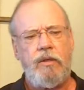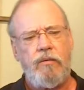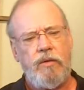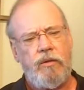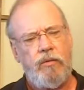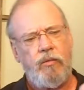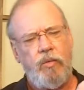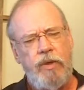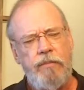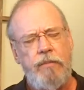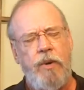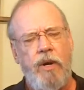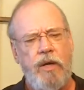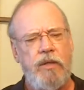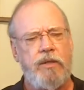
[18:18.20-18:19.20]
the
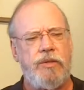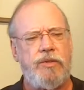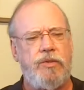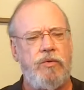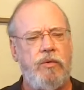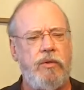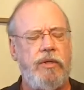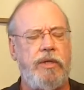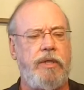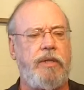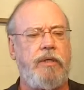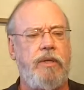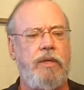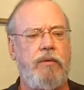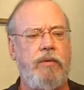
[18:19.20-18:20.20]
one part of the story
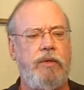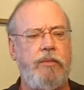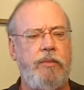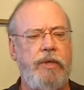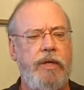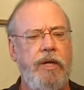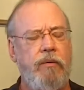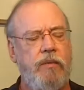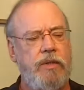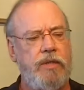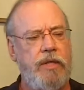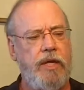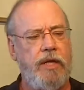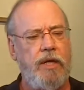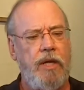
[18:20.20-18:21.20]
that I wanted to bring out
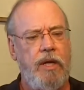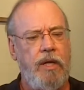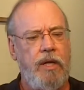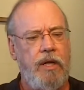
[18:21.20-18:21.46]
was that